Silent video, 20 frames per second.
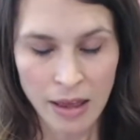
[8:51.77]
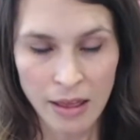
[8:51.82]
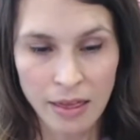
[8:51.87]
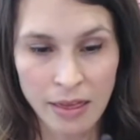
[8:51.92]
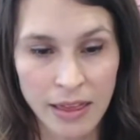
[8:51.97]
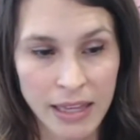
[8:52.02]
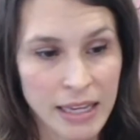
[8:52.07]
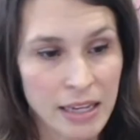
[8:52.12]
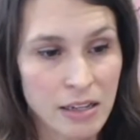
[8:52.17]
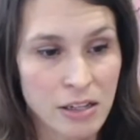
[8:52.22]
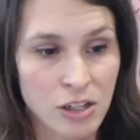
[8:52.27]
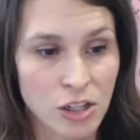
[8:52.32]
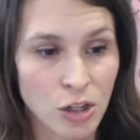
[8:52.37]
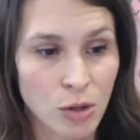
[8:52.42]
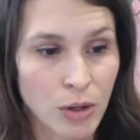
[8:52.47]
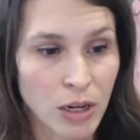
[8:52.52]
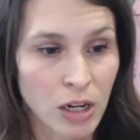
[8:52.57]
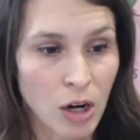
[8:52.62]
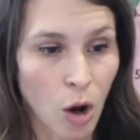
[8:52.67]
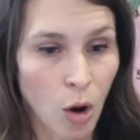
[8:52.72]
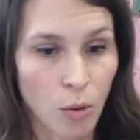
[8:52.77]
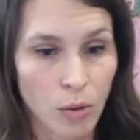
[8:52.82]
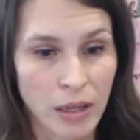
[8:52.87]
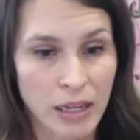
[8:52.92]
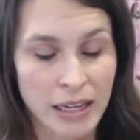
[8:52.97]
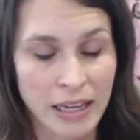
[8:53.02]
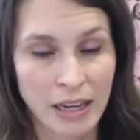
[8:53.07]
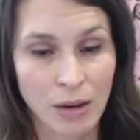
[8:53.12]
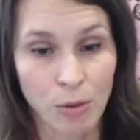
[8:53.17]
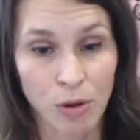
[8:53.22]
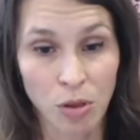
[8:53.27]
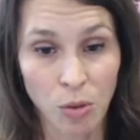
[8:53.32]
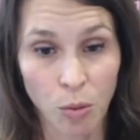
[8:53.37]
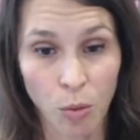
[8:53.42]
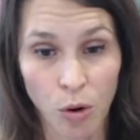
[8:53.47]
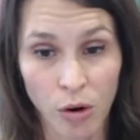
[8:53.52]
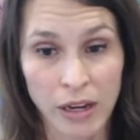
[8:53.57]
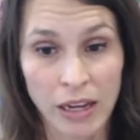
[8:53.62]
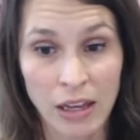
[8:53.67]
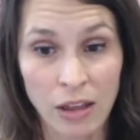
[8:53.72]
This you can only get with
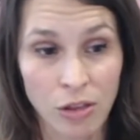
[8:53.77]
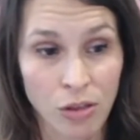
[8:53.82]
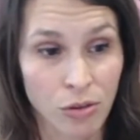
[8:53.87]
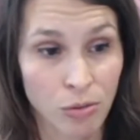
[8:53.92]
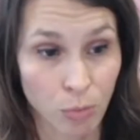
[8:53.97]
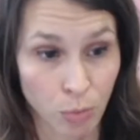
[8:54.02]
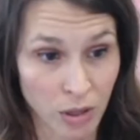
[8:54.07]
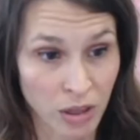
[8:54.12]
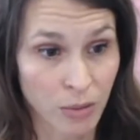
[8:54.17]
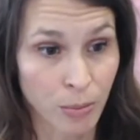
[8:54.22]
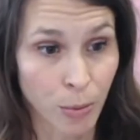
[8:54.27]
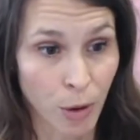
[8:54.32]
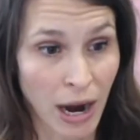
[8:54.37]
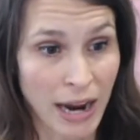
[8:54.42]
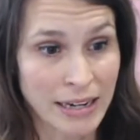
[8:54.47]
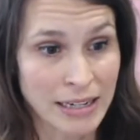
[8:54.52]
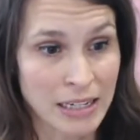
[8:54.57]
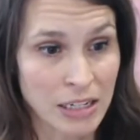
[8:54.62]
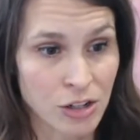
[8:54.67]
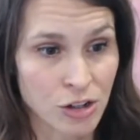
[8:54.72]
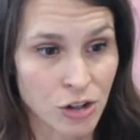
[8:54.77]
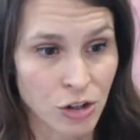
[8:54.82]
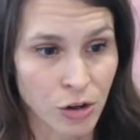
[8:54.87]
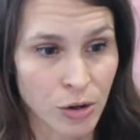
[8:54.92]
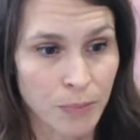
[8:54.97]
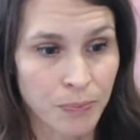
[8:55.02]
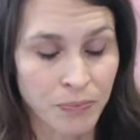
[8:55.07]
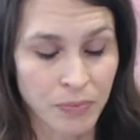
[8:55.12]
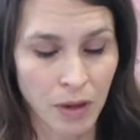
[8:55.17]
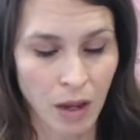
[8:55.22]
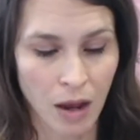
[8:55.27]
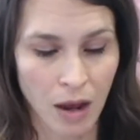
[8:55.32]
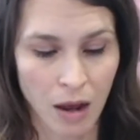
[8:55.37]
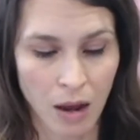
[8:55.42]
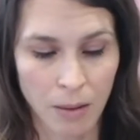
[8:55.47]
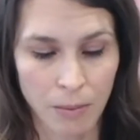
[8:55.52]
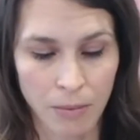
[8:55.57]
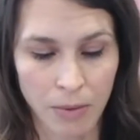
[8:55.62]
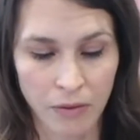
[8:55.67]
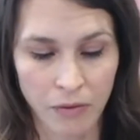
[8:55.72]
working with a practitioner.
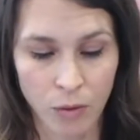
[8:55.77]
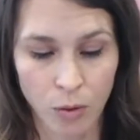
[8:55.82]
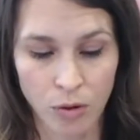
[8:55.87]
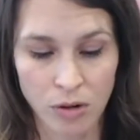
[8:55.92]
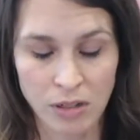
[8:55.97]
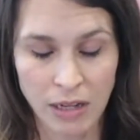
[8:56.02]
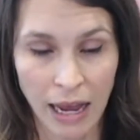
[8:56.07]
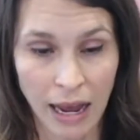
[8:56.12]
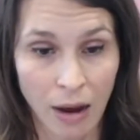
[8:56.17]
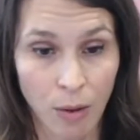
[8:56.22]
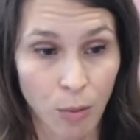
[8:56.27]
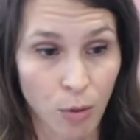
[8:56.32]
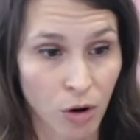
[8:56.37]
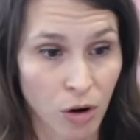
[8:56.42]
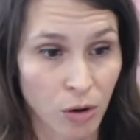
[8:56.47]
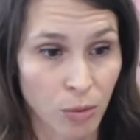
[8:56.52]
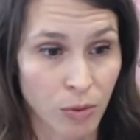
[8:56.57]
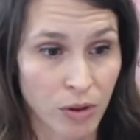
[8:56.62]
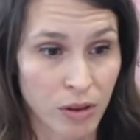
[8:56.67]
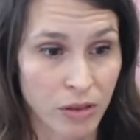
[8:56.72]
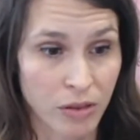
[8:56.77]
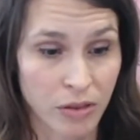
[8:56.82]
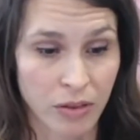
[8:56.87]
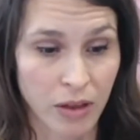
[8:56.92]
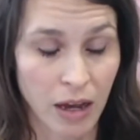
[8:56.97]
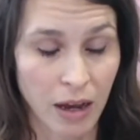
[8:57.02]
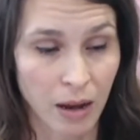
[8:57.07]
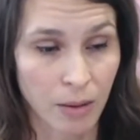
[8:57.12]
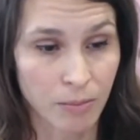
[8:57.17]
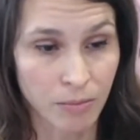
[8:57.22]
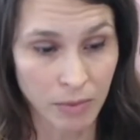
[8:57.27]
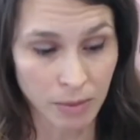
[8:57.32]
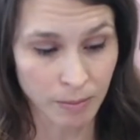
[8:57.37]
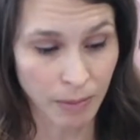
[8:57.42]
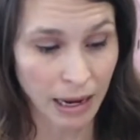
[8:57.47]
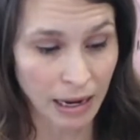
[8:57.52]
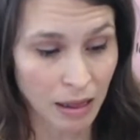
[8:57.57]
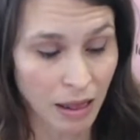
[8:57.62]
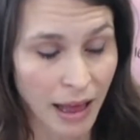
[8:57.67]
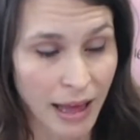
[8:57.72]
Of course, I work with
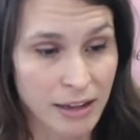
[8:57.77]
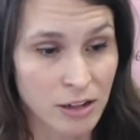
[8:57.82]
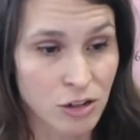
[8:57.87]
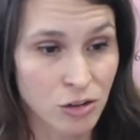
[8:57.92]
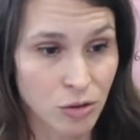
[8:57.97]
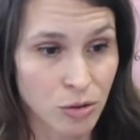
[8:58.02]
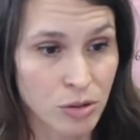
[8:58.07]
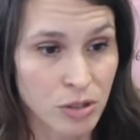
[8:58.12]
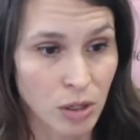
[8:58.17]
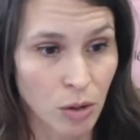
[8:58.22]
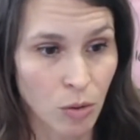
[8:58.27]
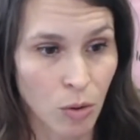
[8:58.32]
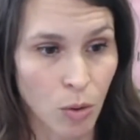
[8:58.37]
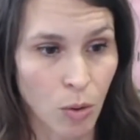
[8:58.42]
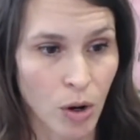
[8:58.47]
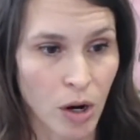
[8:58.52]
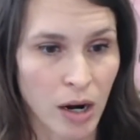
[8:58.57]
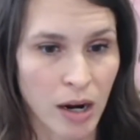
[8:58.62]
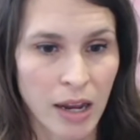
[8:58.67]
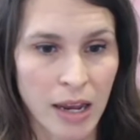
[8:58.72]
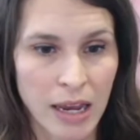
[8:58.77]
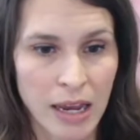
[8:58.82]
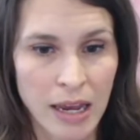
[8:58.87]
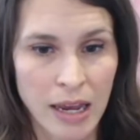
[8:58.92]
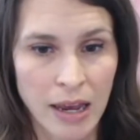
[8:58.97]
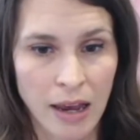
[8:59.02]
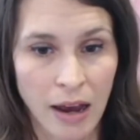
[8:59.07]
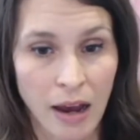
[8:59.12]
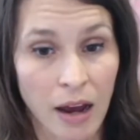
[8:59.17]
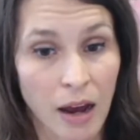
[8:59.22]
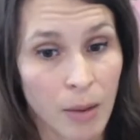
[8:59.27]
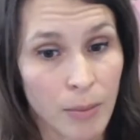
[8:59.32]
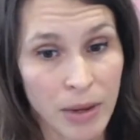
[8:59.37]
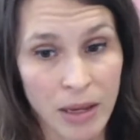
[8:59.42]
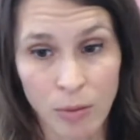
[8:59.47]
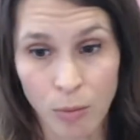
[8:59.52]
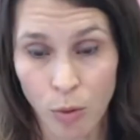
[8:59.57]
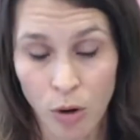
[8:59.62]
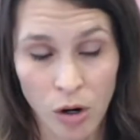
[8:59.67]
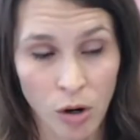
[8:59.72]
my clients through Cellcore
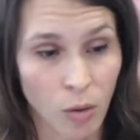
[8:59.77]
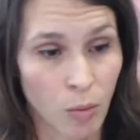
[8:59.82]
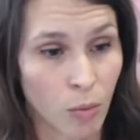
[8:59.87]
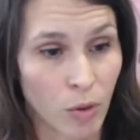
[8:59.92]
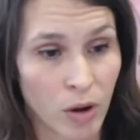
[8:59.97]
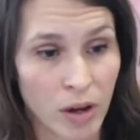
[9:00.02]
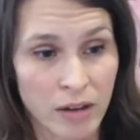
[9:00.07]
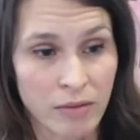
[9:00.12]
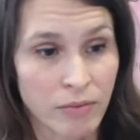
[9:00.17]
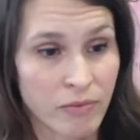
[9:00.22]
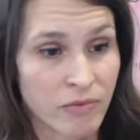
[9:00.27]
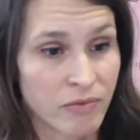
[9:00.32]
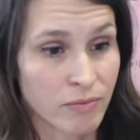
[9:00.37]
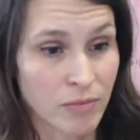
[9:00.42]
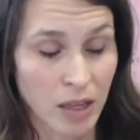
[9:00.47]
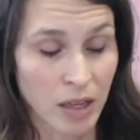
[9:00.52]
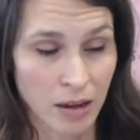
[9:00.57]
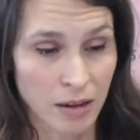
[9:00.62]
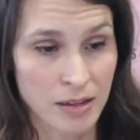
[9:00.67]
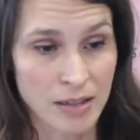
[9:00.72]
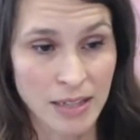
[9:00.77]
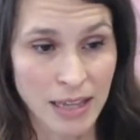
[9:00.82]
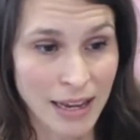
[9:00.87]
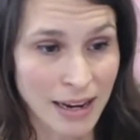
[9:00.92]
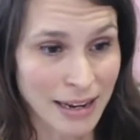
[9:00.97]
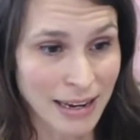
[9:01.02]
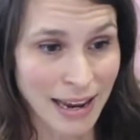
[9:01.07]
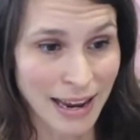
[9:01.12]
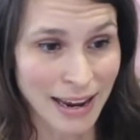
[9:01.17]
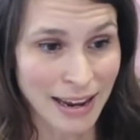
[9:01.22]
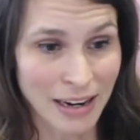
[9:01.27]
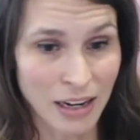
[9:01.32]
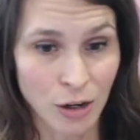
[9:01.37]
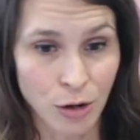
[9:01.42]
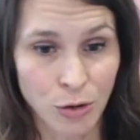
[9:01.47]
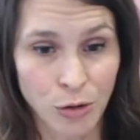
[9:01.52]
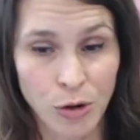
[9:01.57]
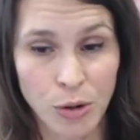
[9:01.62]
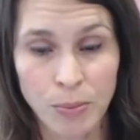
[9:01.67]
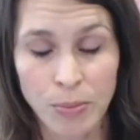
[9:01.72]
in one-on-one setting and in
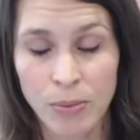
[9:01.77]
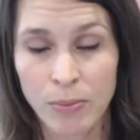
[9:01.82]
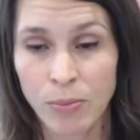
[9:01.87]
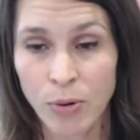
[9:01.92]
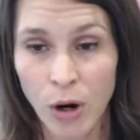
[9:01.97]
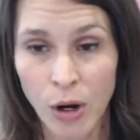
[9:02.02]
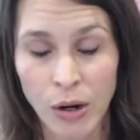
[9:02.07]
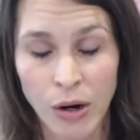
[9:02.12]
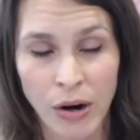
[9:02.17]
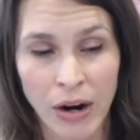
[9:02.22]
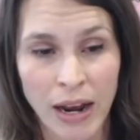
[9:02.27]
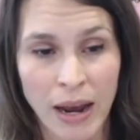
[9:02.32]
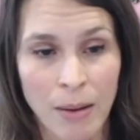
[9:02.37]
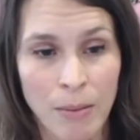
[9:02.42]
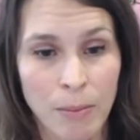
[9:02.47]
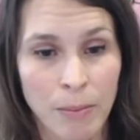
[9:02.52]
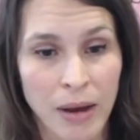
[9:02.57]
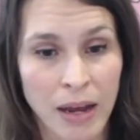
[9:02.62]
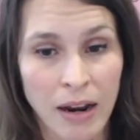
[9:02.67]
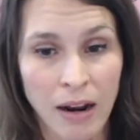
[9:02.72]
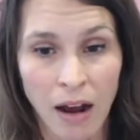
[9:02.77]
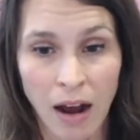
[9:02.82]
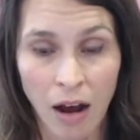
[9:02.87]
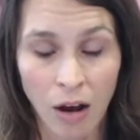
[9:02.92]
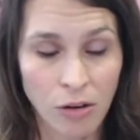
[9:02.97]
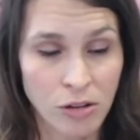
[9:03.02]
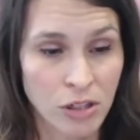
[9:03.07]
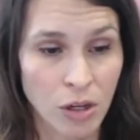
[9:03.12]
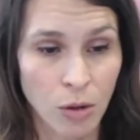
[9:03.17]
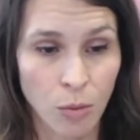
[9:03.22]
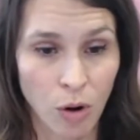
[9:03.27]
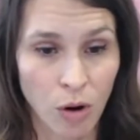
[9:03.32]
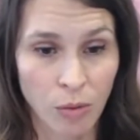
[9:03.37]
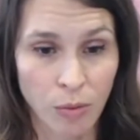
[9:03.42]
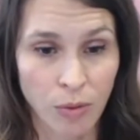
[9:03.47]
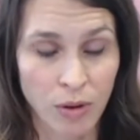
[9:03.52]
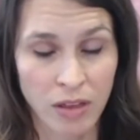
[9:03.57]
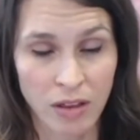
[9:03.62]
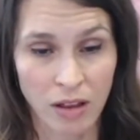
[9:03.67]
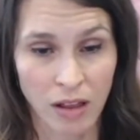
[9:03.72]
group program, but I also work with